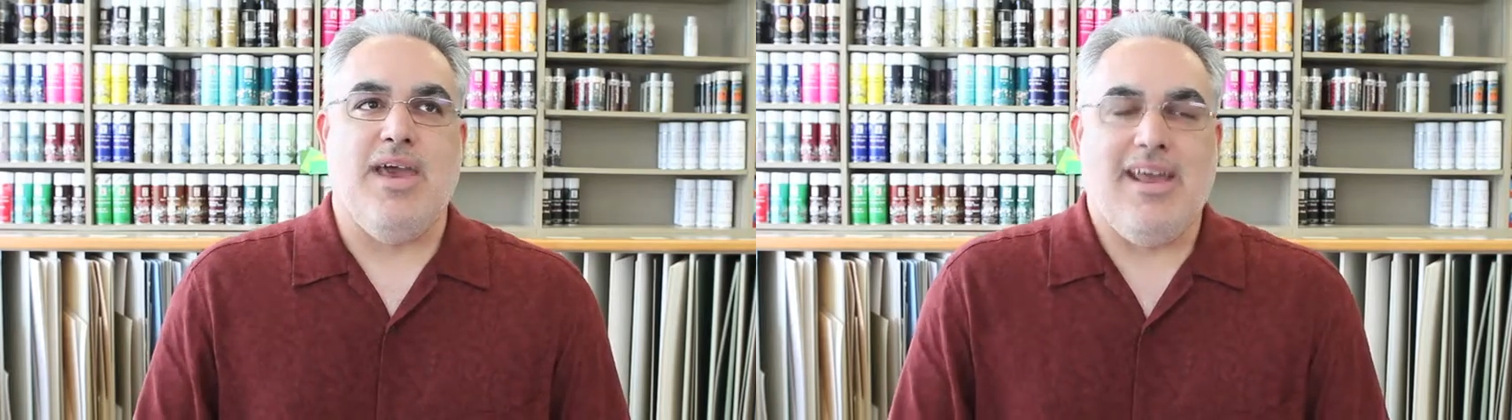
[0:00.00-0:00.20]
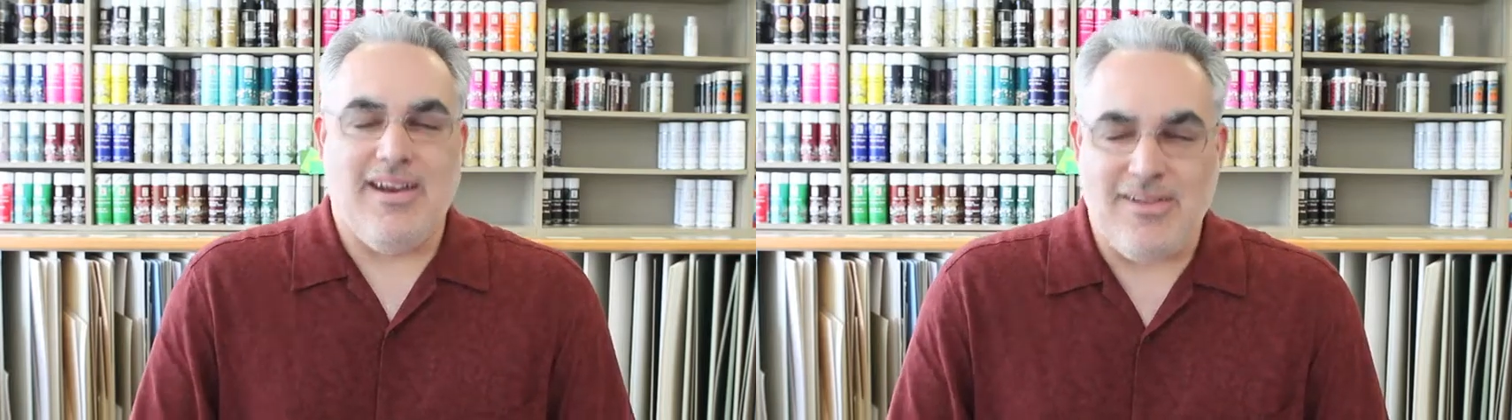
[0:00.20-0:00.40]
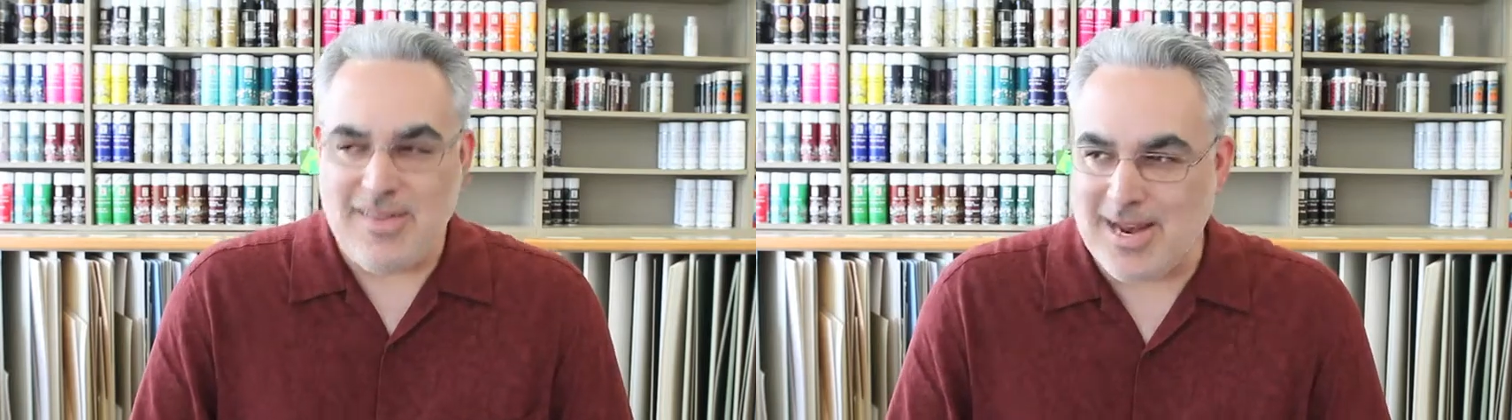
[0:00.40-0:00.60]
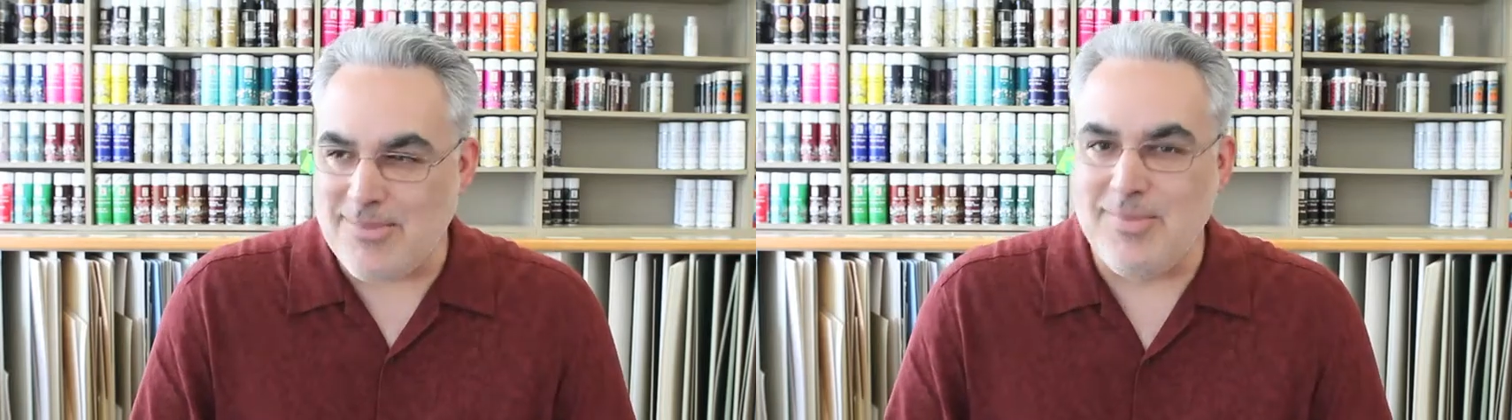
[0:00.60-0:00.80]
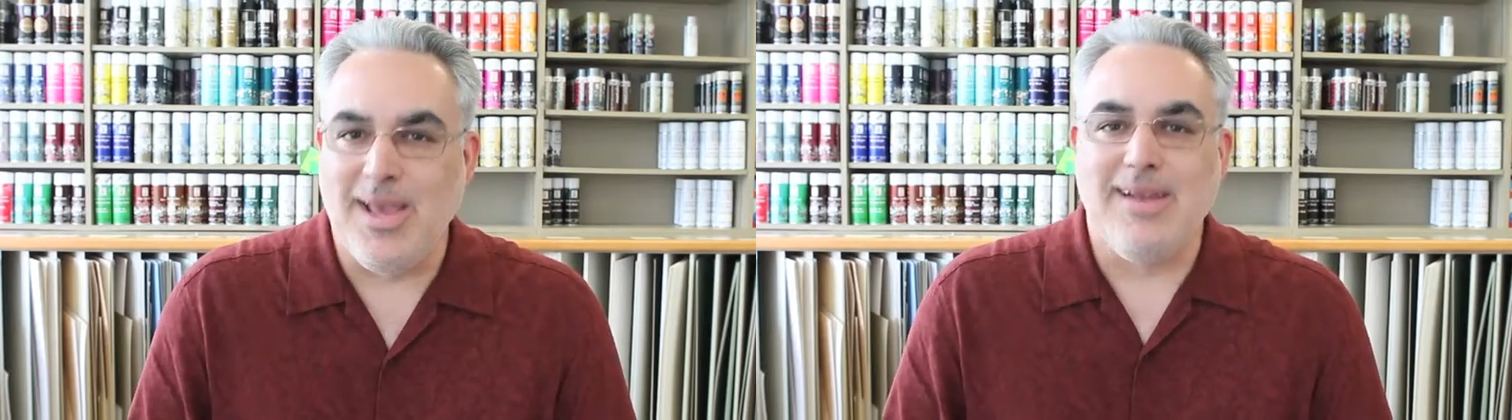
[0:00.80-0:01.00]
better that
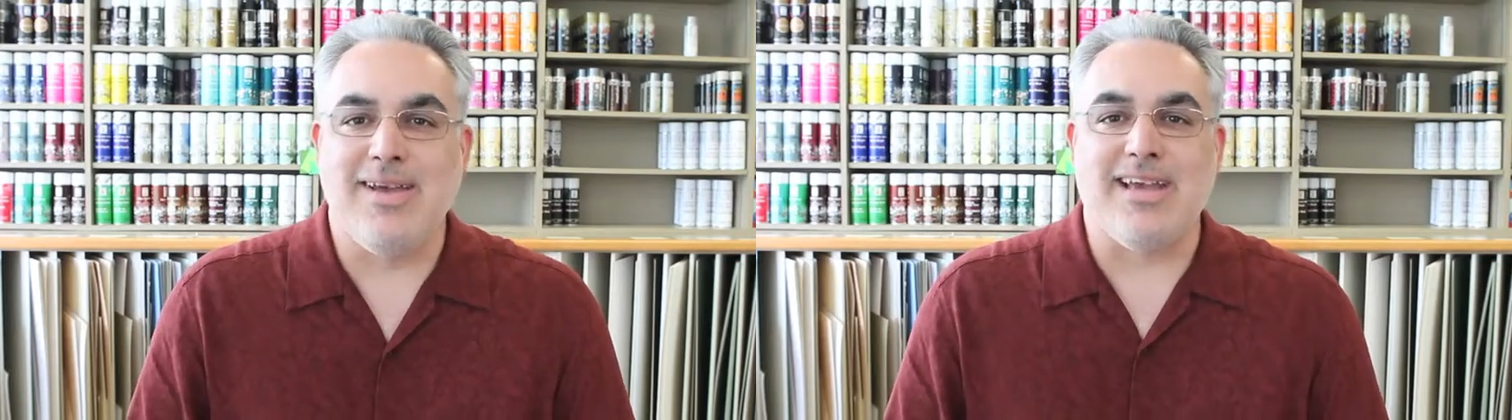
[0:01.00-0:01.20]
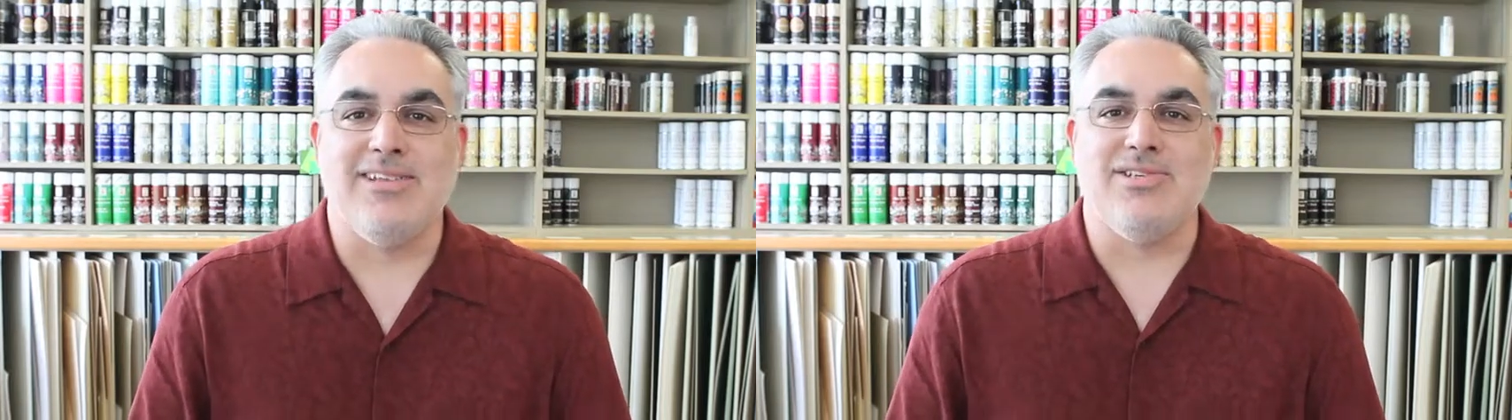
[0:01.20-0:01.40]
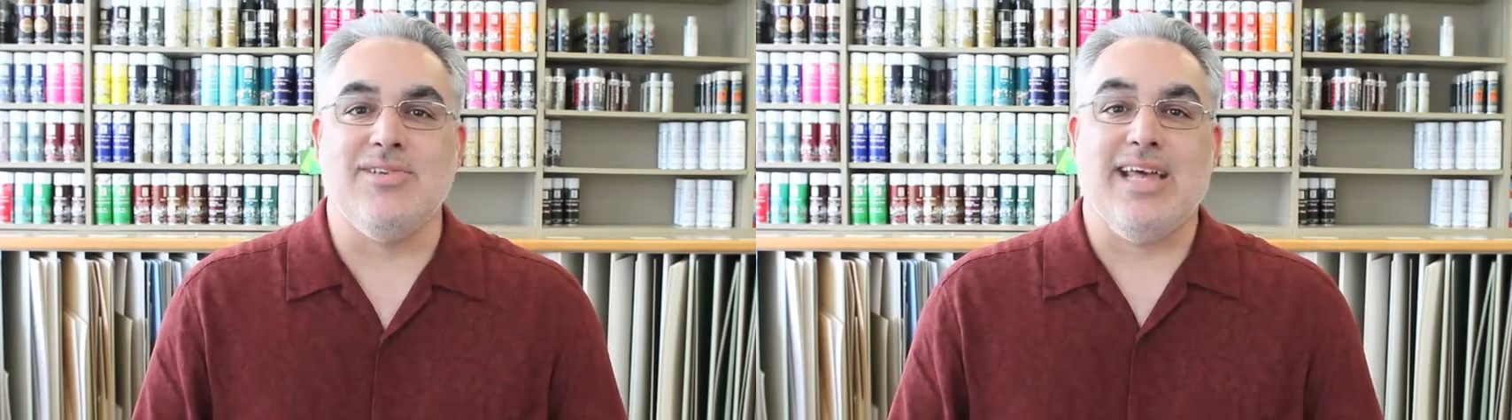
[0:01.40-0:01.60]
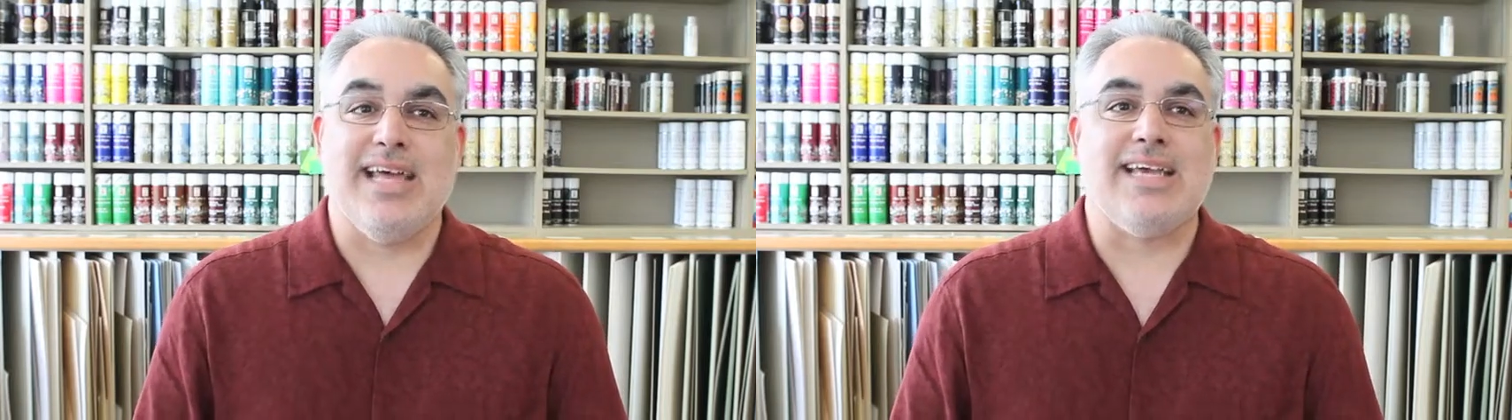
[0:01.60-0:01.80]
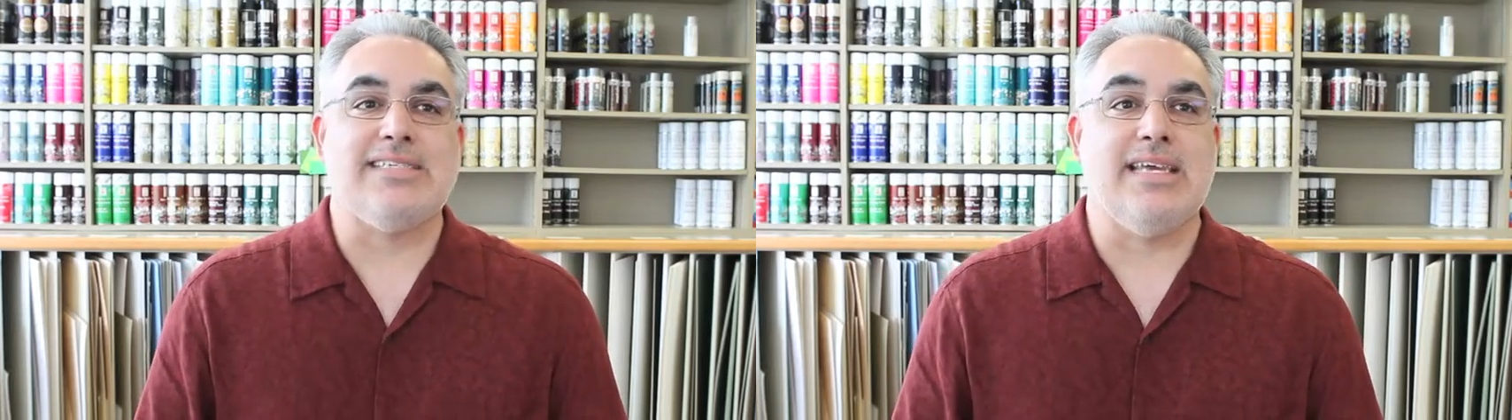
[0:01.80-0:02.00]
I'm not going to do that.
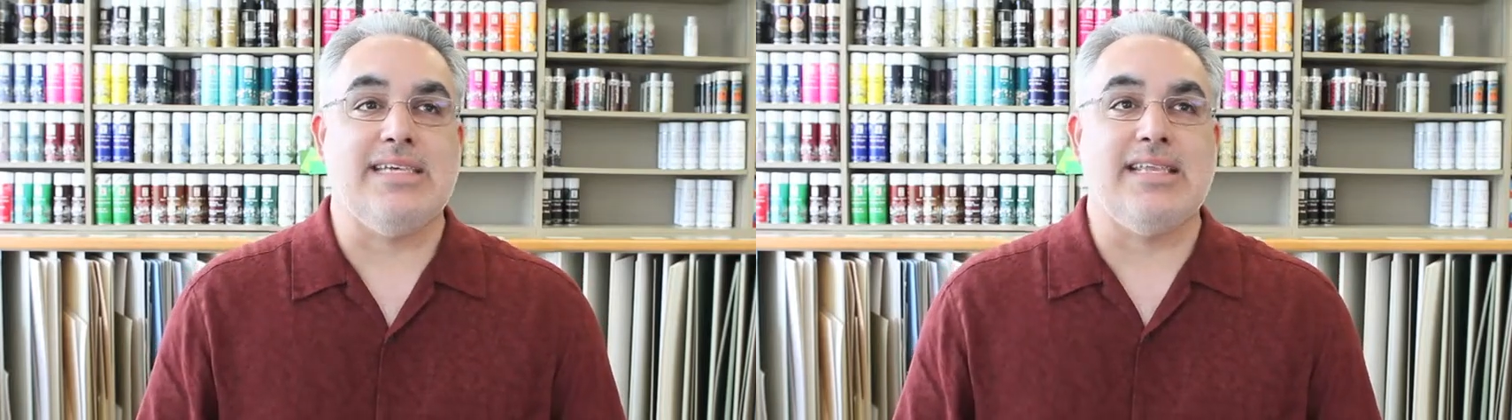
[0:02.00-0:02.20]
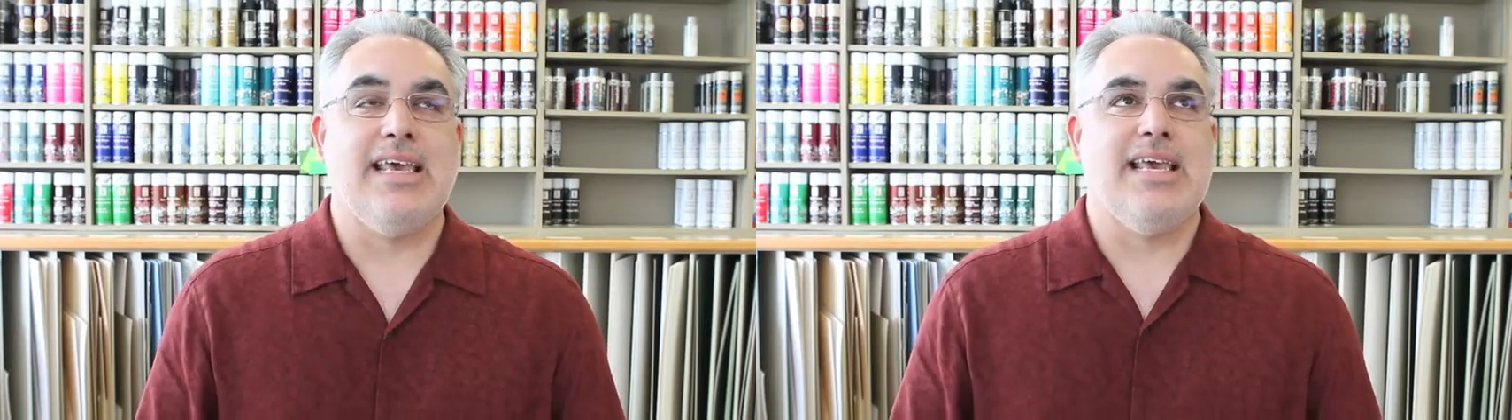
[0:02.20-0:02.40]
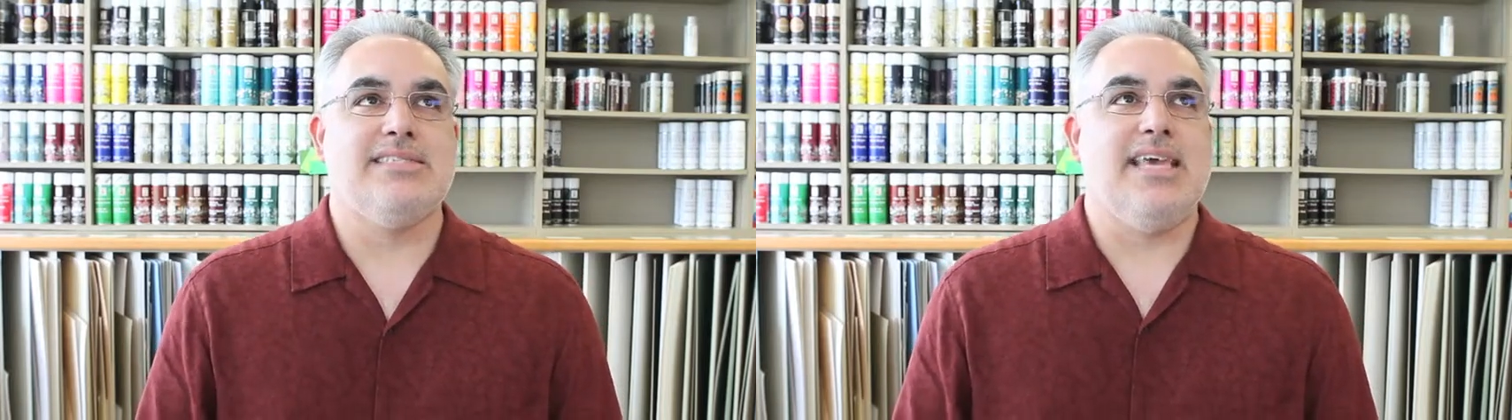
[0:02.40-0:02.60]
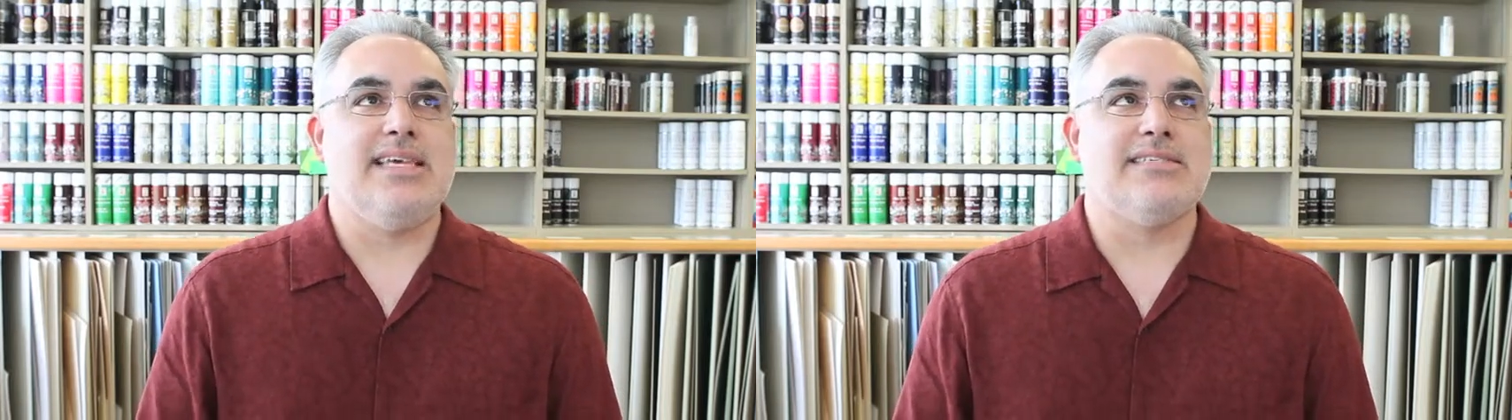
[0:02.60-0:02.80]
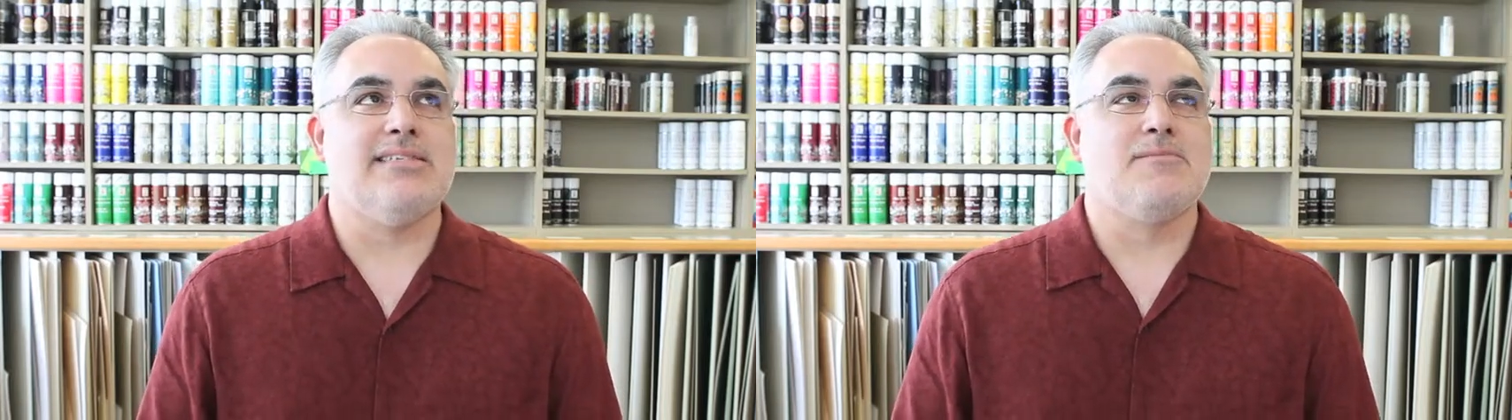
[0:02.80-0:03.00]
Like I said, it, it
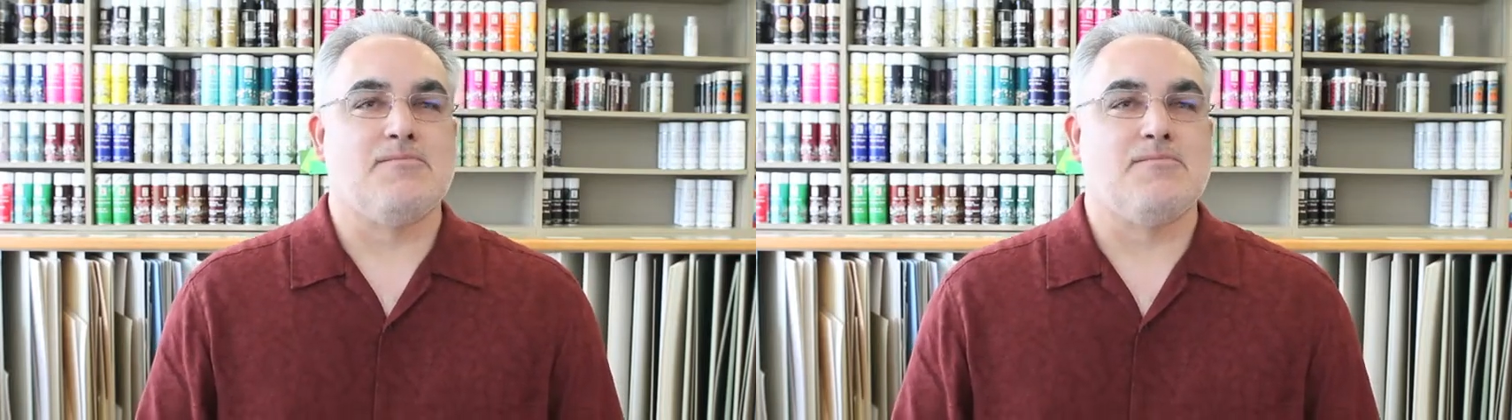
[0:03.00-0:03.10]
takes